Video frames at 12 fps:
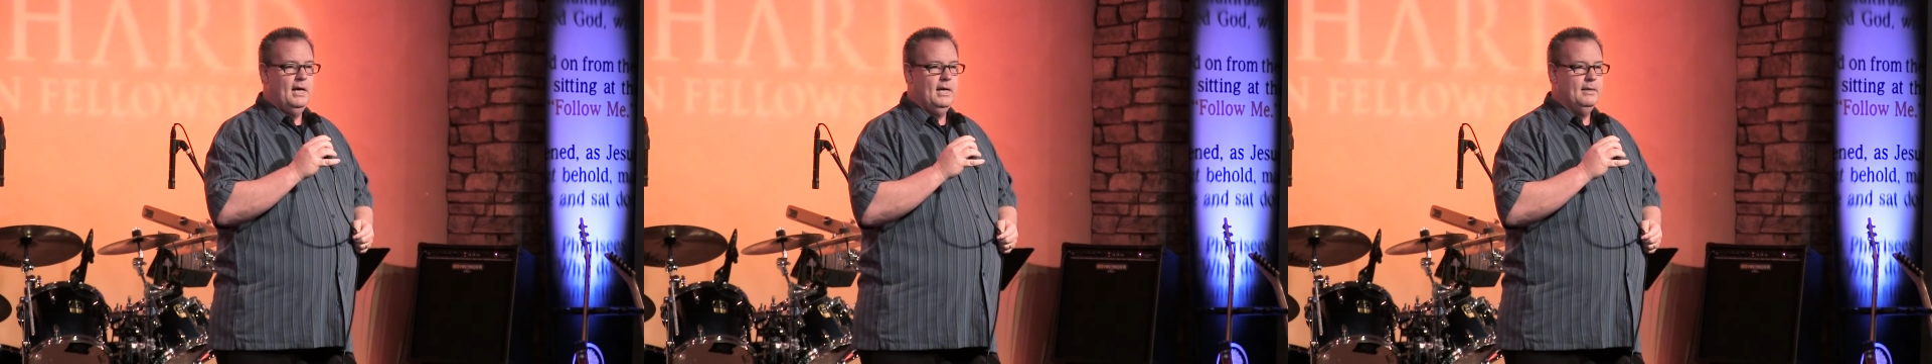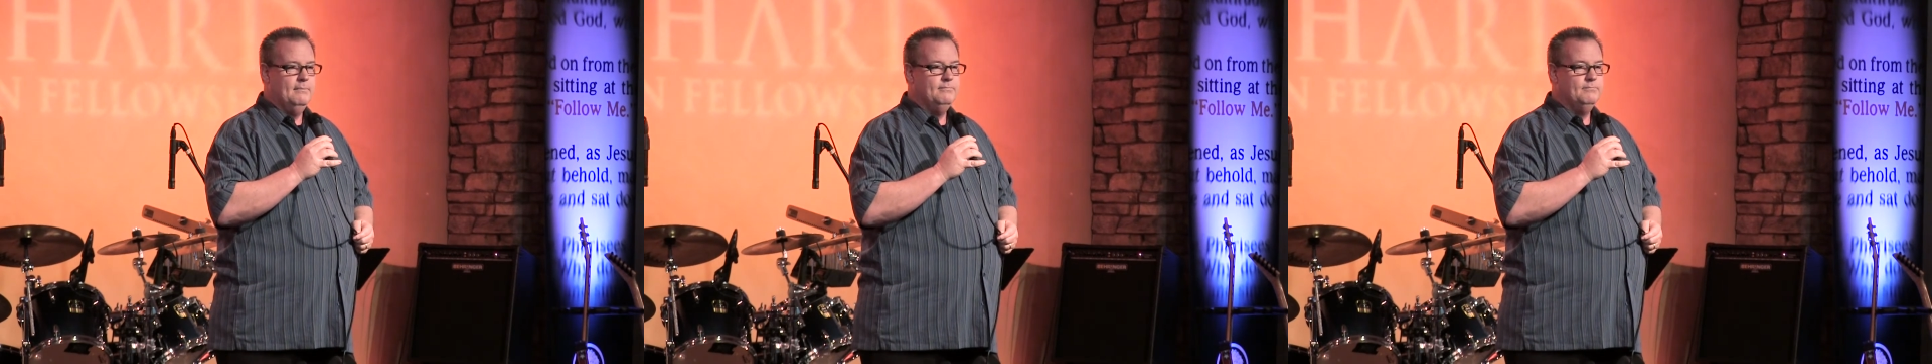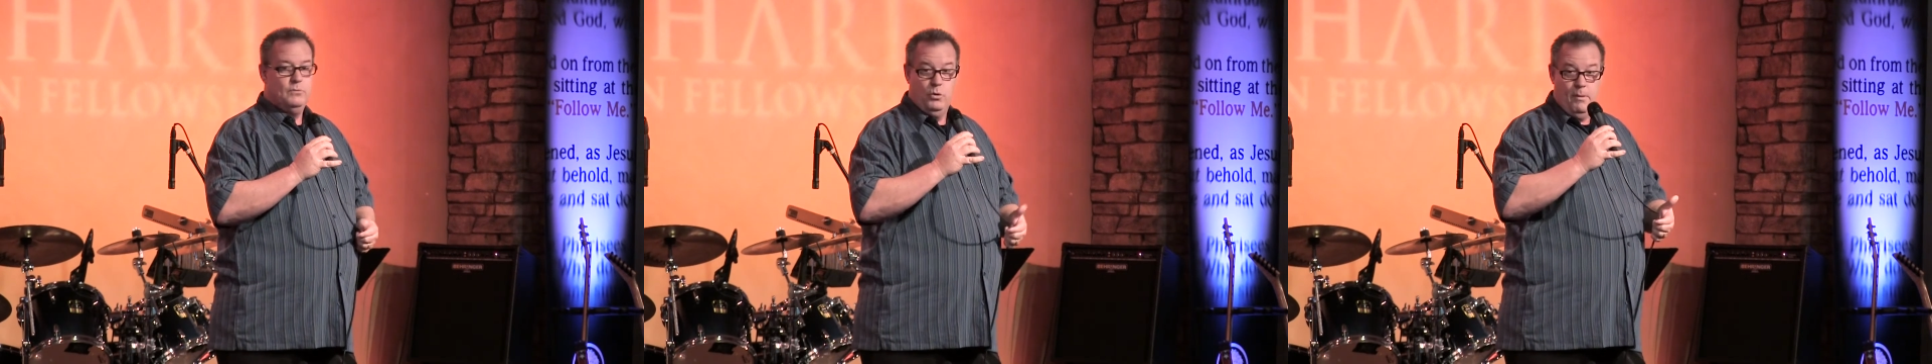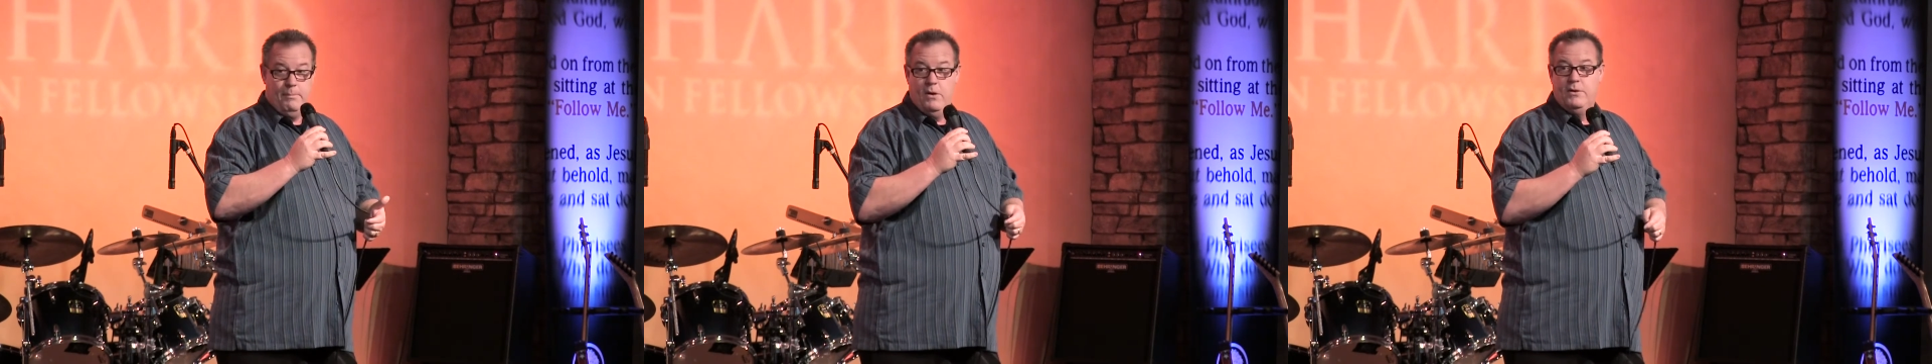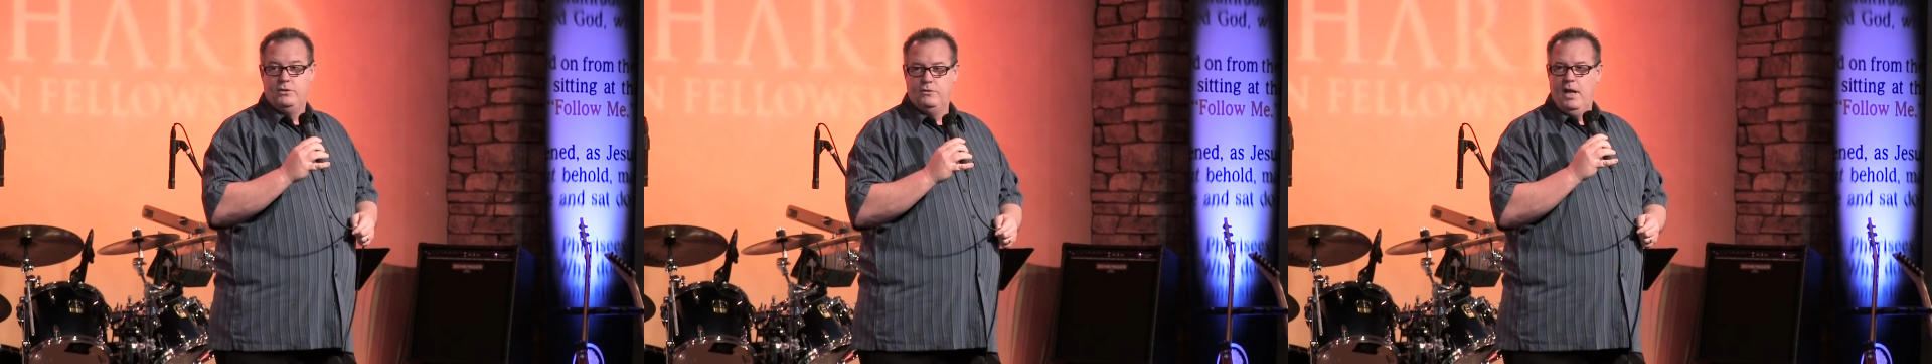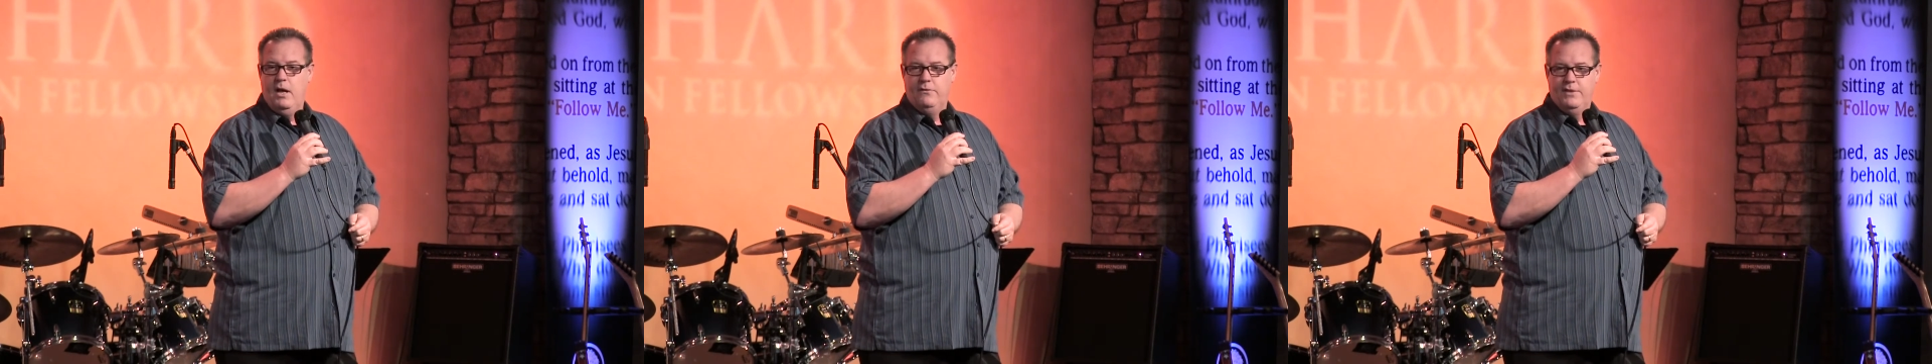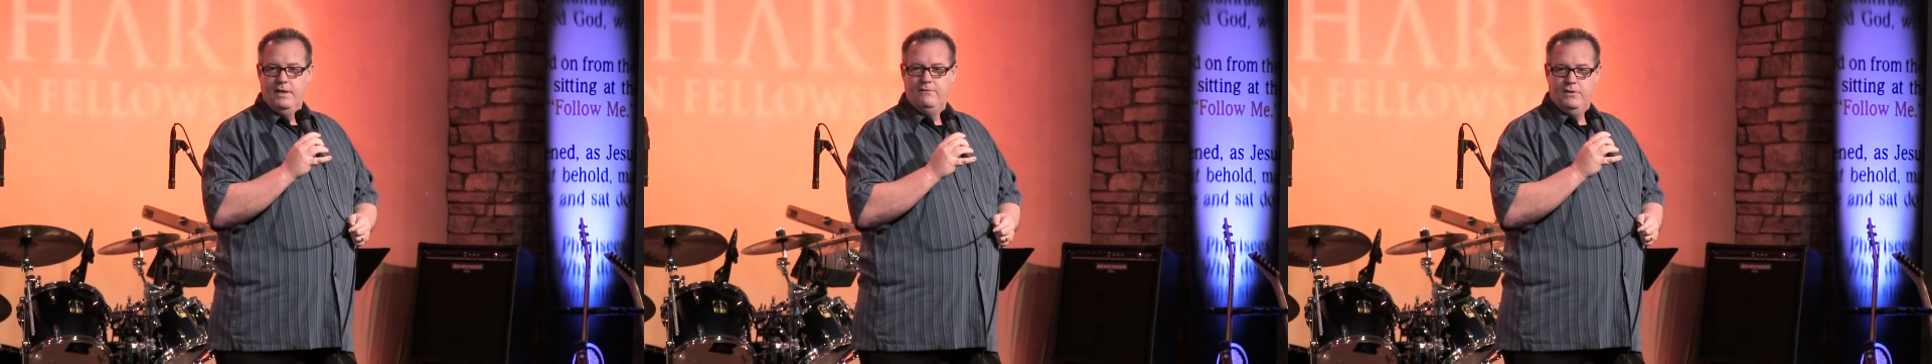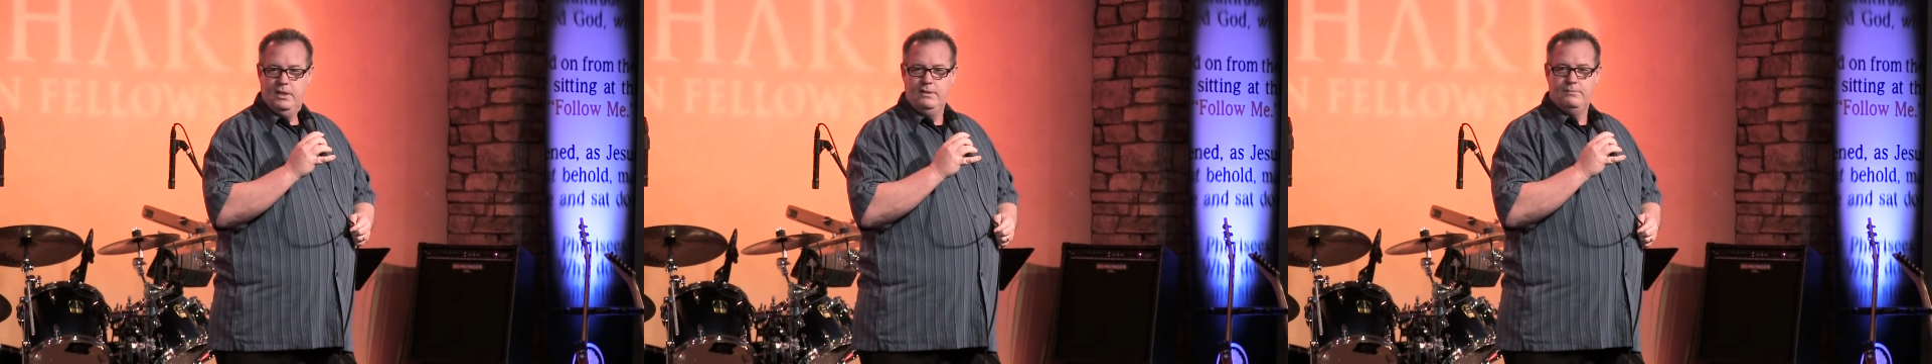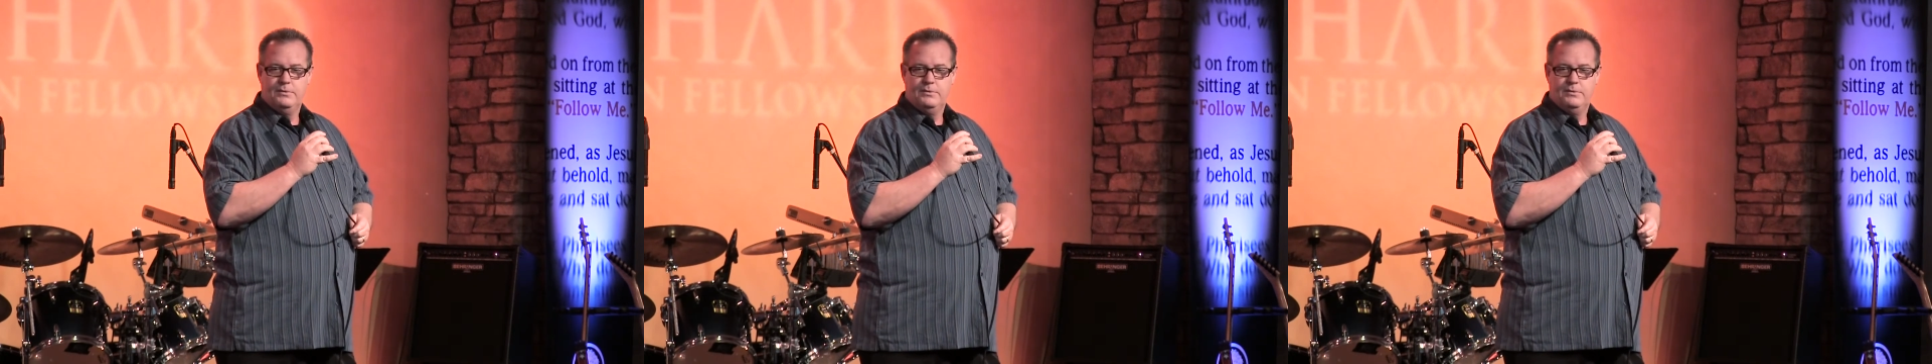I'm married to now, thankfully.